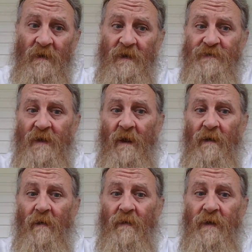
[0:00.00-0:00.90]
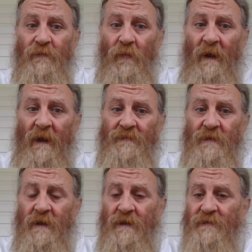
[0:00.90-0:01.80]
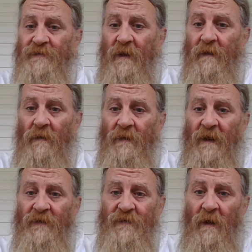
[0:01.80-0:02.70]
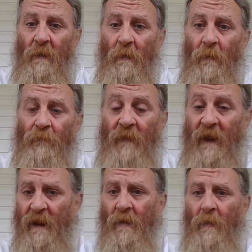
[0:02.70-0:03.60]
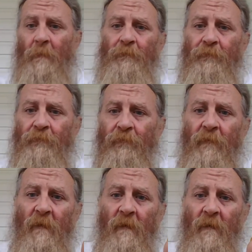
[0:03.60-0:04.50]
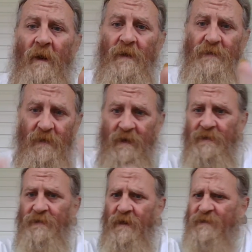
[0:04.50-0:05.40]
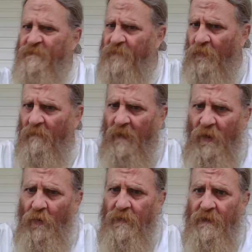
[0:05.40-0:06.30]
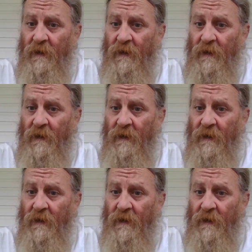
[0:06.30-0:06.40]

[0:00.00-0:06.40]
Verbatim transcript: lest thou learn his ways and get a snare on thy soul. Now, let's look at this for a moment,